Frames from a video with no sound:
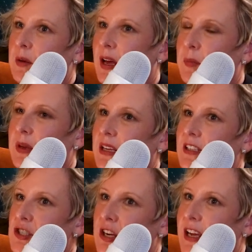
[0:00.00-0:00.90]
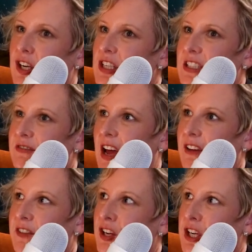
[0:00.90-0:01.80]
I'd be at the trainers at
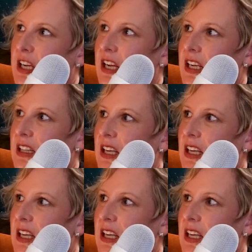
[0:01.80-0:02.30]
5:30 and